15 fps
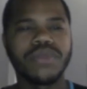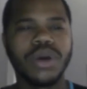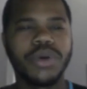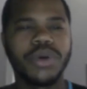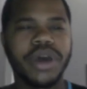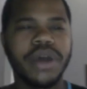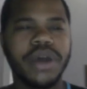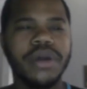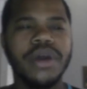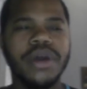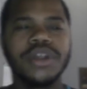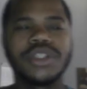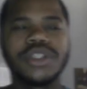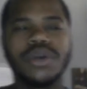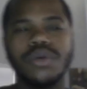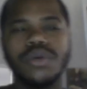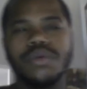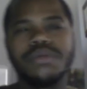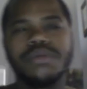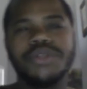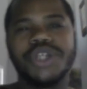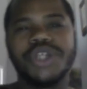Okay,
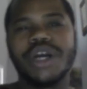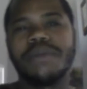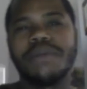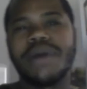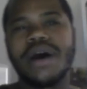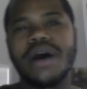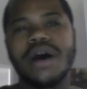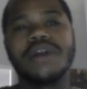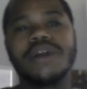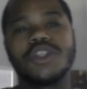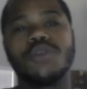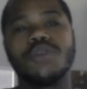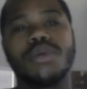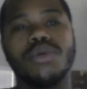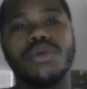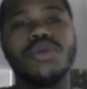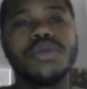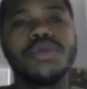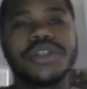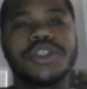so Baruch